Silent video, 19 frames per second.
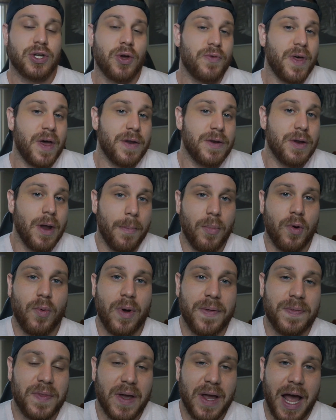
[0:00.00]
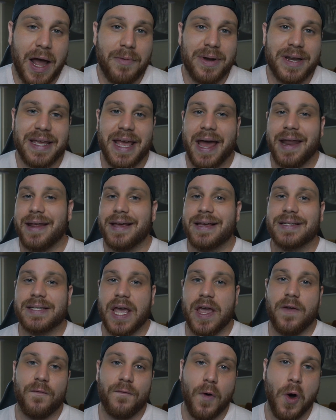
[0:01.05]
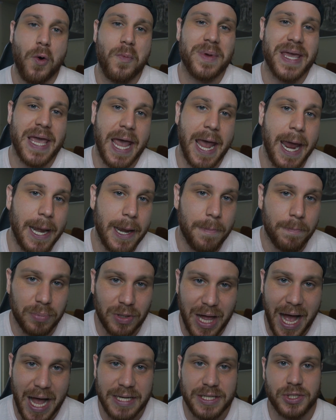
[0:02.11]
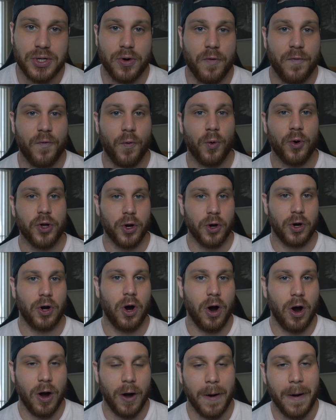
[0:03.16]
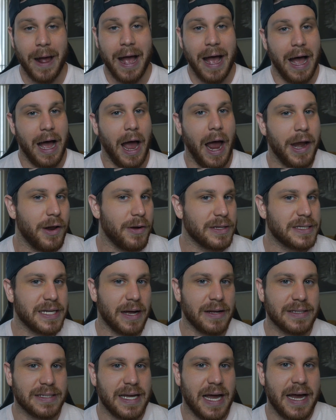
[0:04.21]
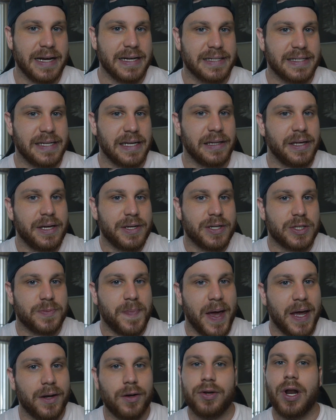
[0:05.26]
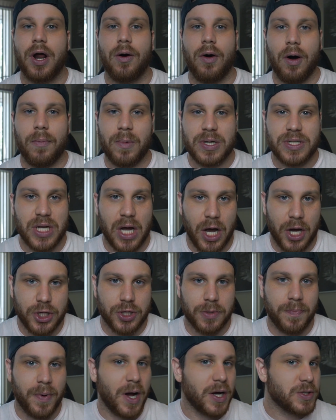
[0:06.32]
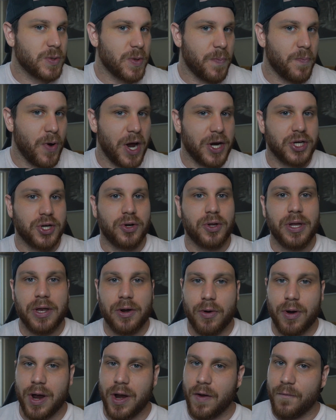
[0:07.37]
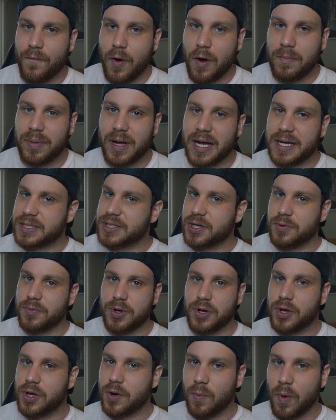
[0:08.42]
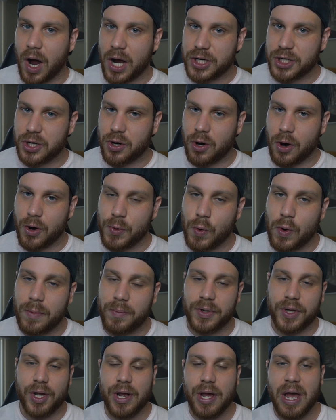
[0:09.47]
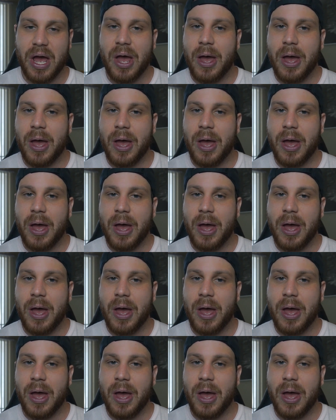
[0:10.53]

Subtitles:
So the number one thing I would get is a foam cannon blaster for your car. I know it sounds kind of silly to spend, almost $100 with a pressure cleaner and a foam blaster when you could wash your car normally,